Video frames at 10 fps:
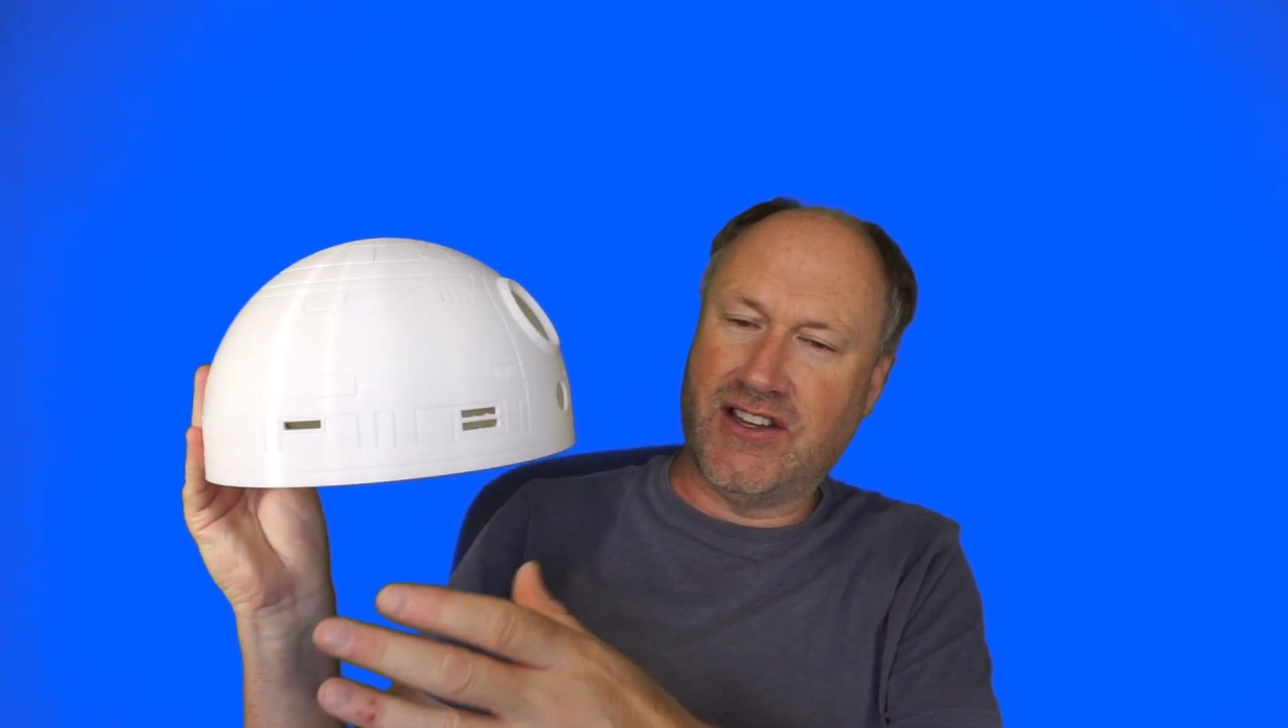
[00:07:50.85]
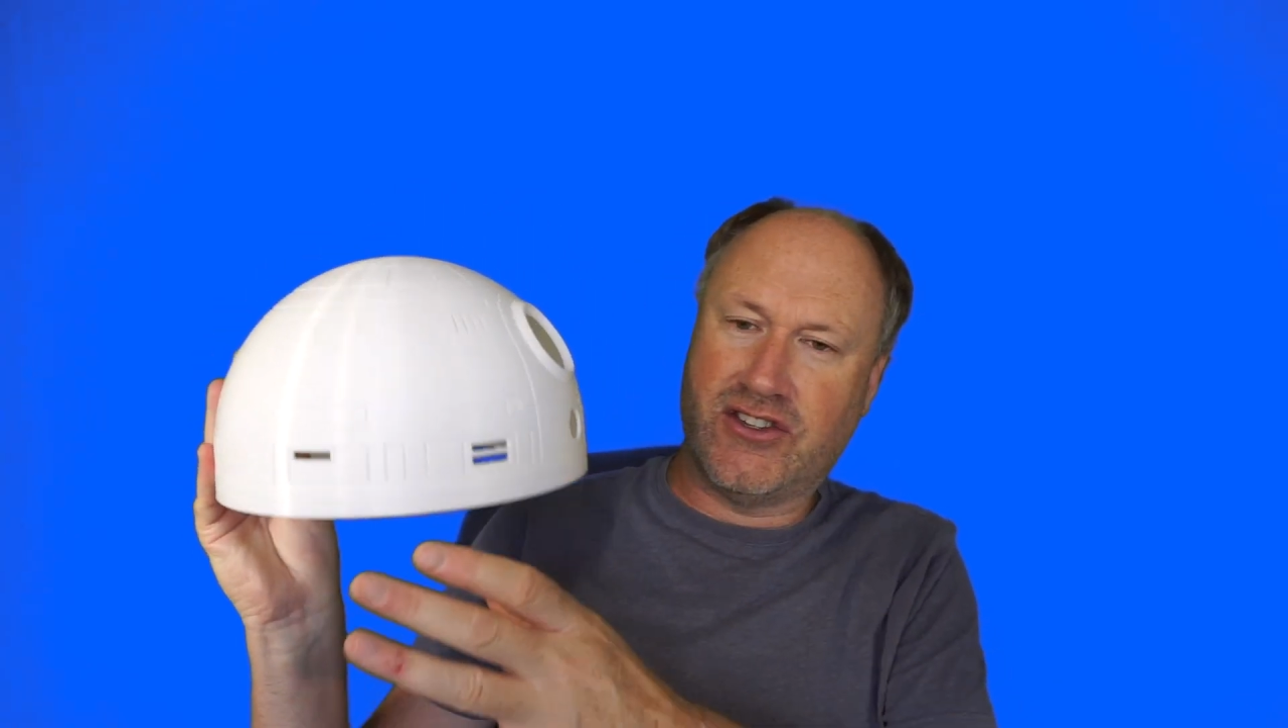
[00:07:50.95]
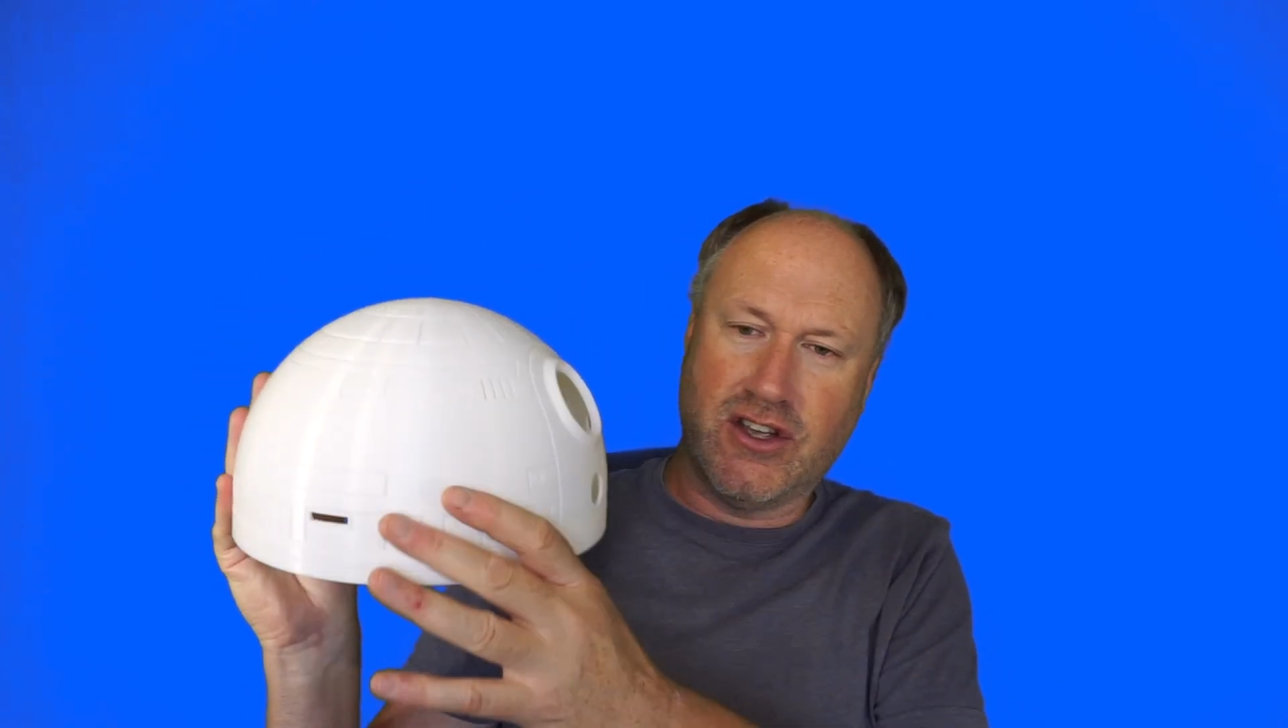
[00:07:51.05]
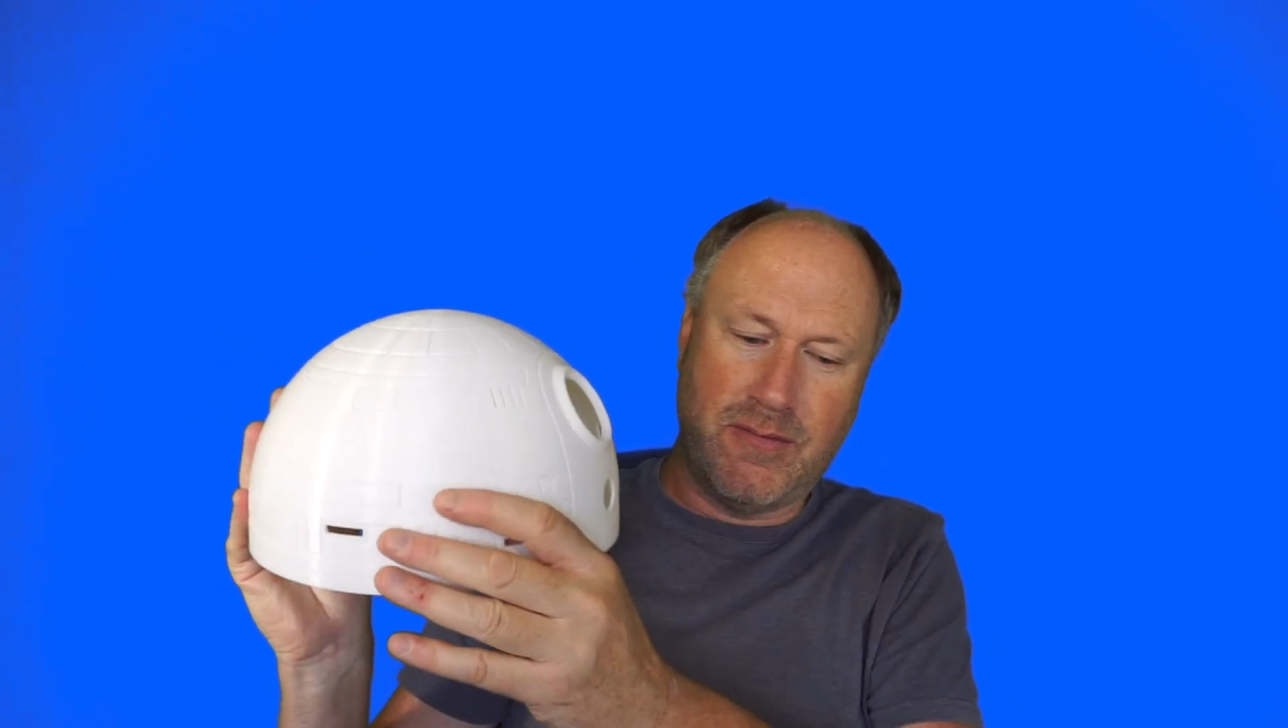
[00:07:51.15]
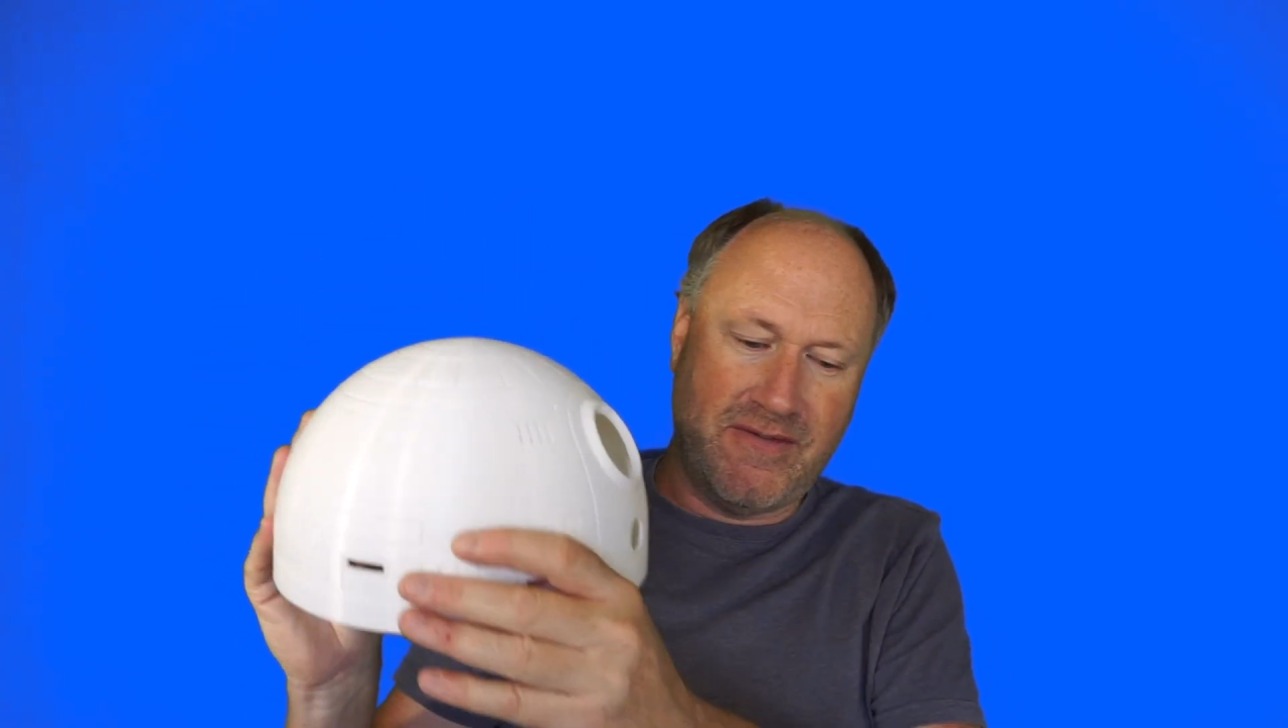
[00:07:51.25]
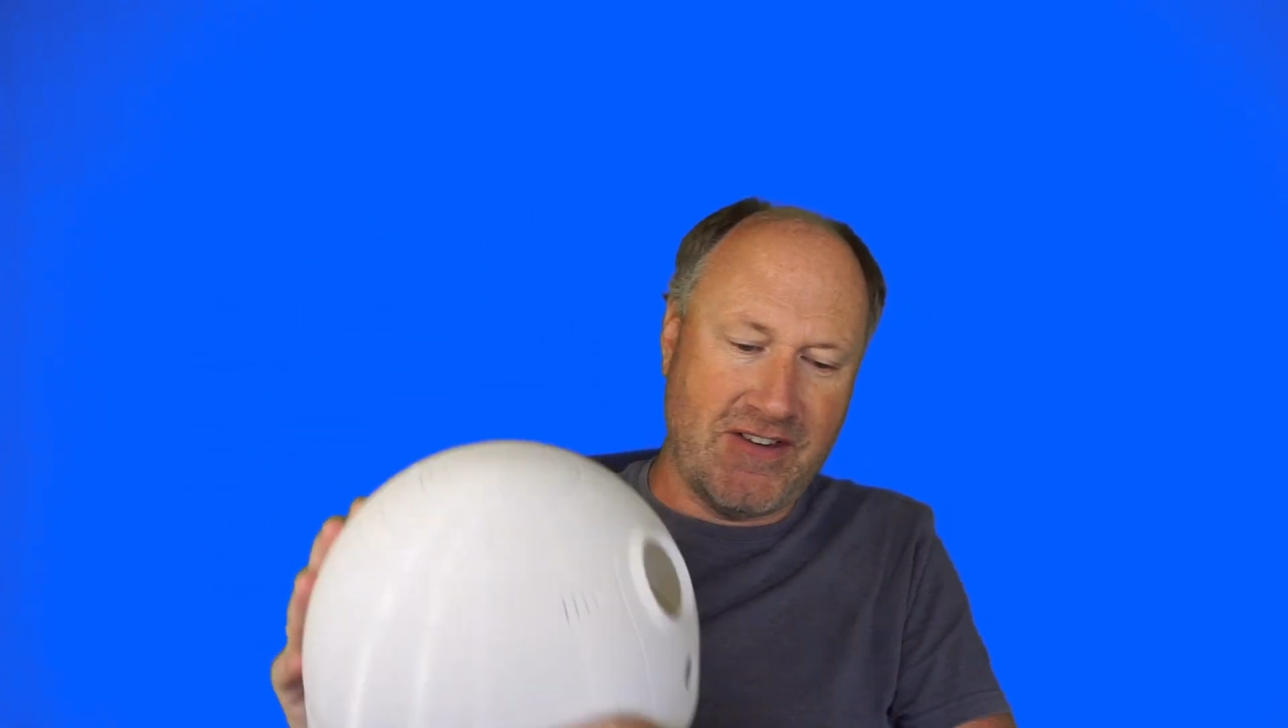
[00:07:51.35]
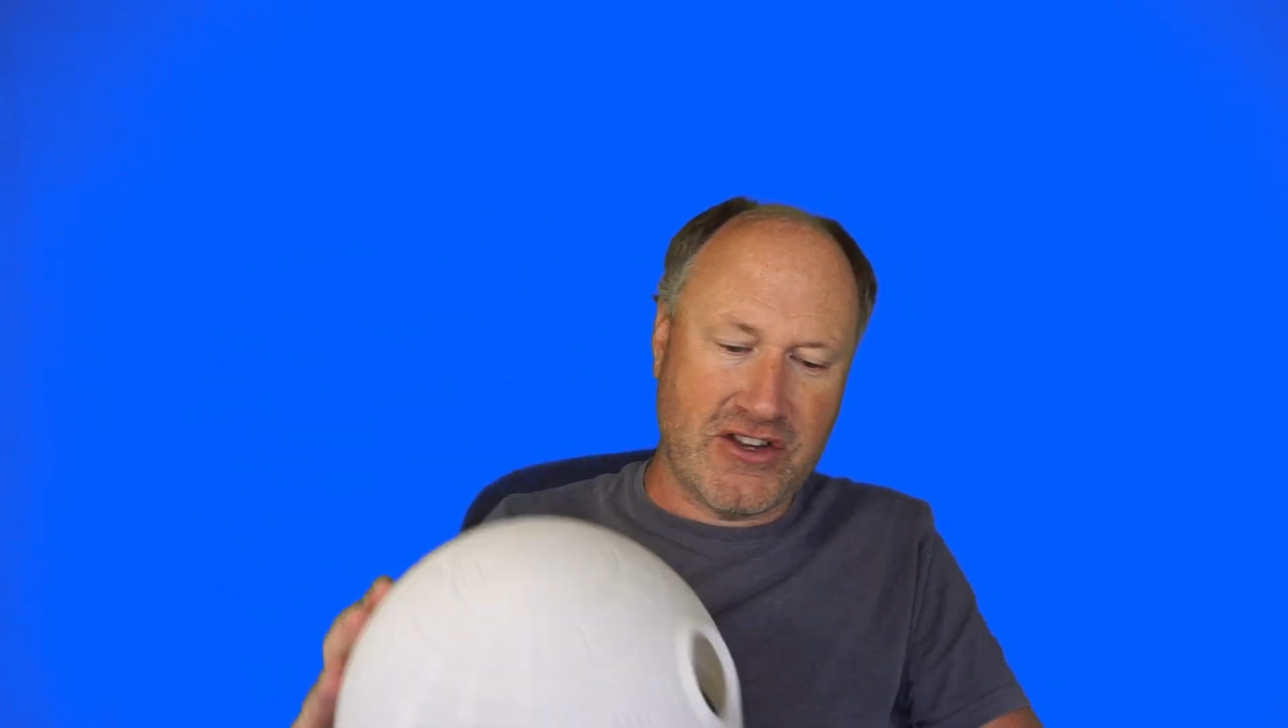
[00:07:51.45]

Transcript: it's not going to be very